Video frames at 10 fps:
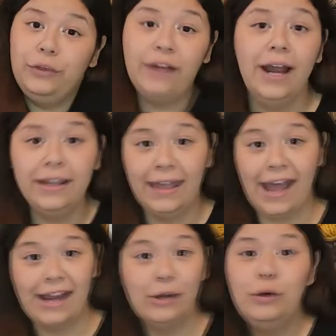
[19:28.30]
thought of
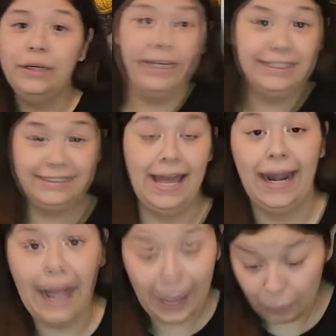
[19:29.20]
that? Who needs that?
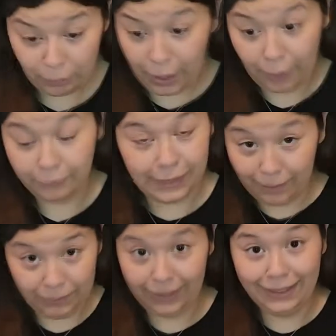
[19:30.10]
I don't know,
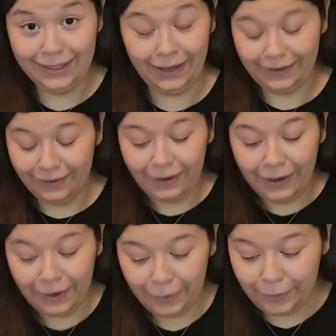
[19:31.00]
not me.
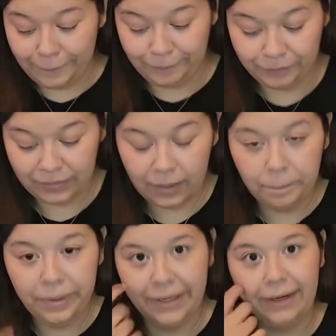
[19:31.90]

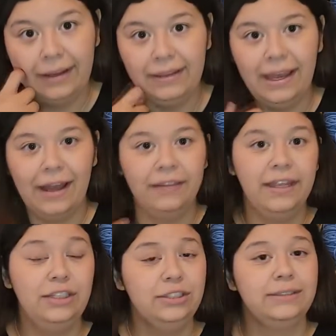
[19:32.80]
But yeah,
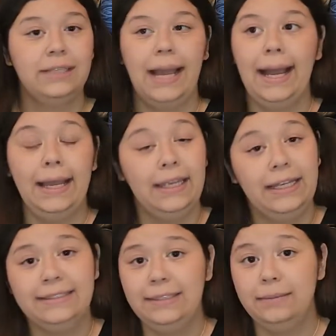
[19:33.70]
they just,
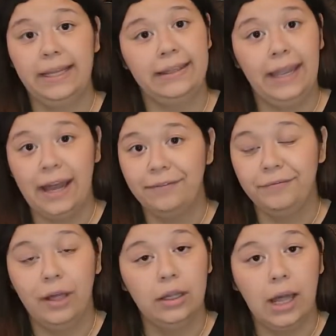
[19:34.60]
it seemed like they have
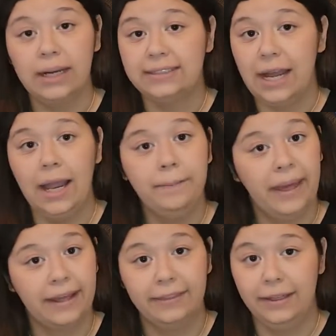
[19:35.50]
a lot of time
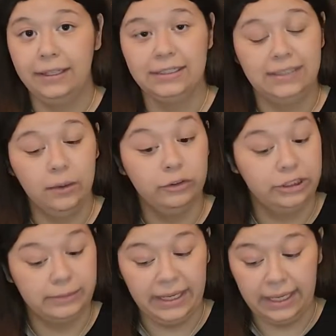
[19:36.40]
back then, because they were
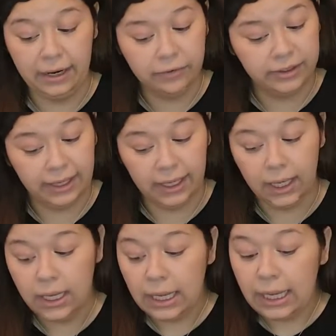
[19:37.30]
just making everything.
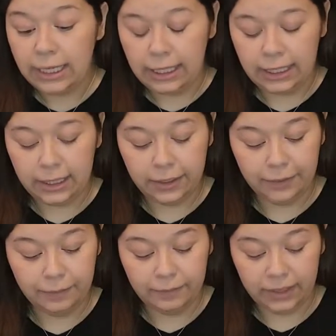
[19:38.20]

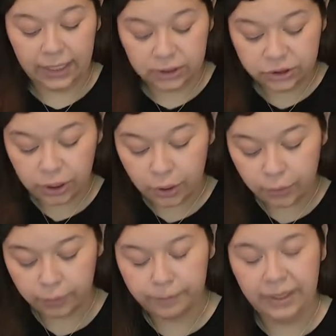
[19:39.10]

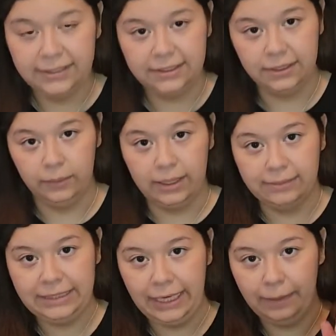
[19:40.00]
So basically what
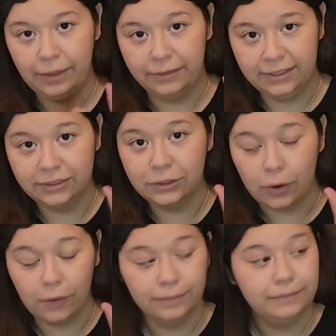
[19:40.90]
I'm saying about this
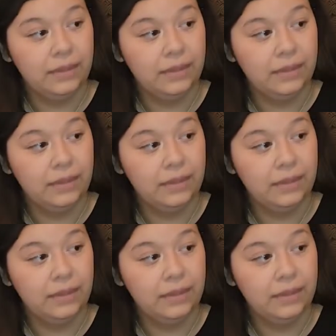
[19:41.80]
doll,